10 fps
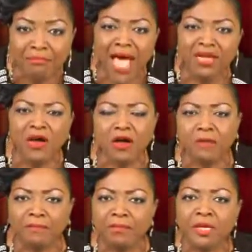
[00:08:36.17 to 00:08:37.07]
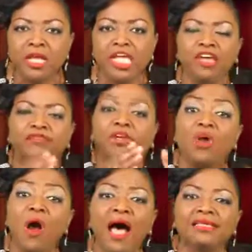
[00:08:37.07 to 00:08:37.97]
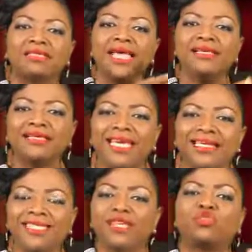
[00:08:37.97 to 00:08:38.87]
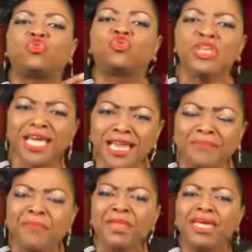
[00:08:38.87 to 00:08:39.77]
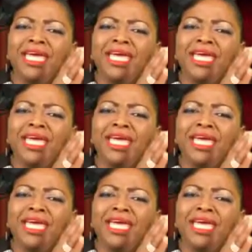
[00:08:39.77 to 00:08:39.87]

My God. If God says it is sin,